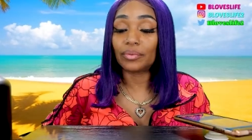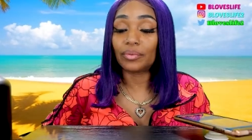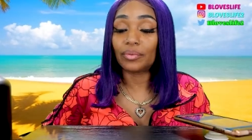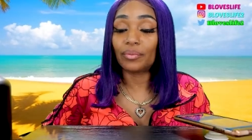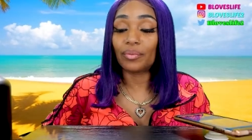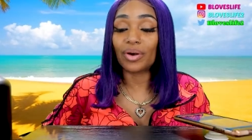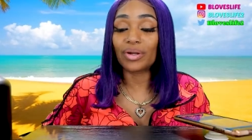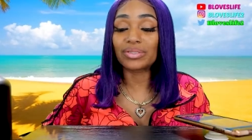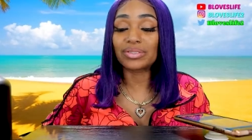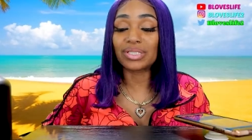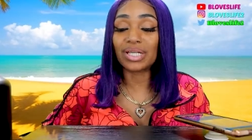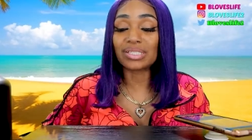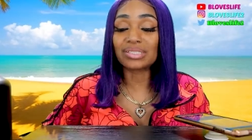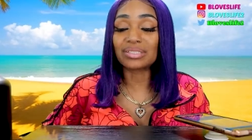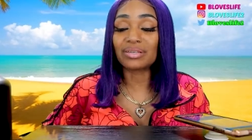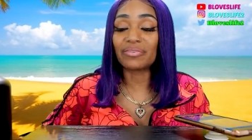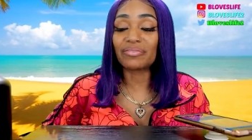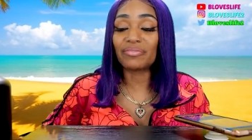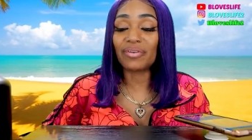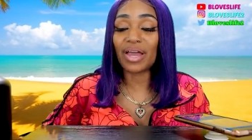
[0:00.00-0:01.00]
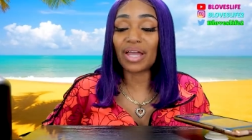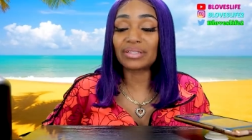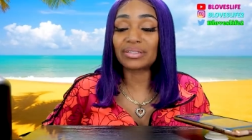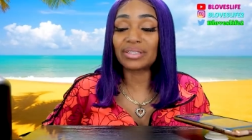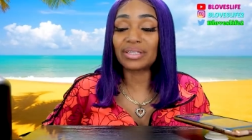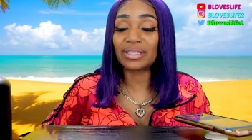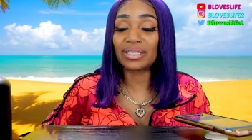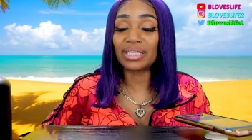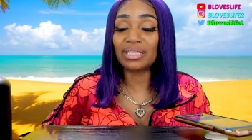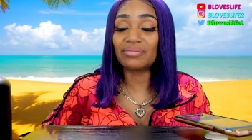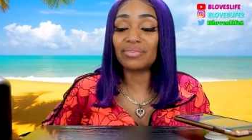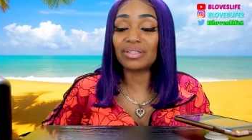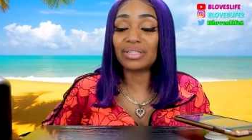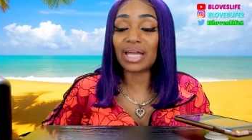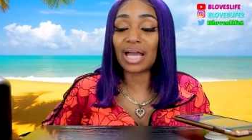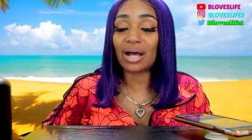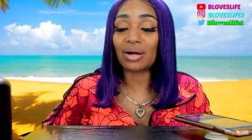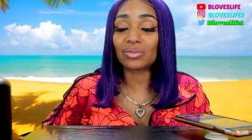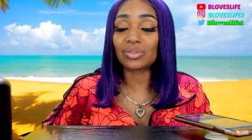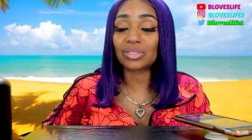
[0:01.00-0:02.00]
were just affected even
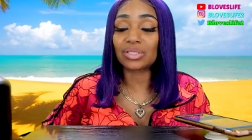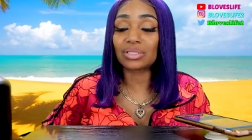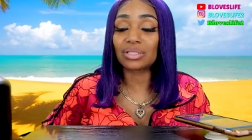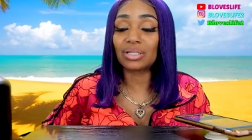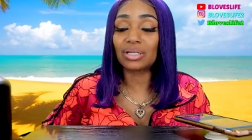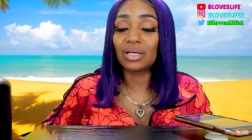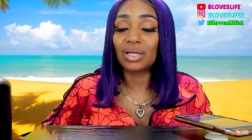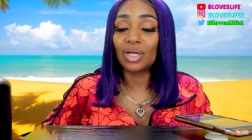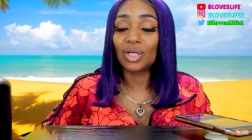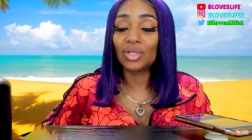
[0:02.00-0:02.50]
down to